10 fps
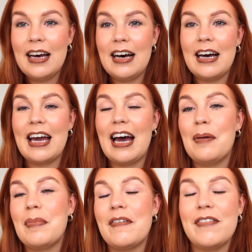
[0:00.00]
I
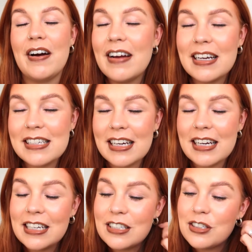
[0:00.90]
am very
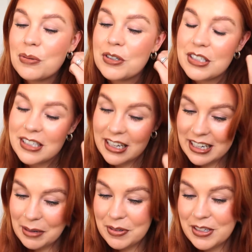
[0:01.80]
excited to watch the second
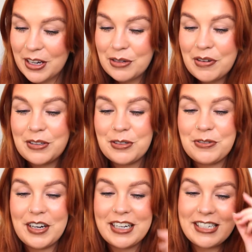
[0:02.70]
episode of House of
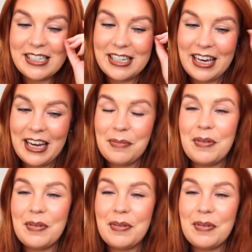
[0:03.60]
Dragons today.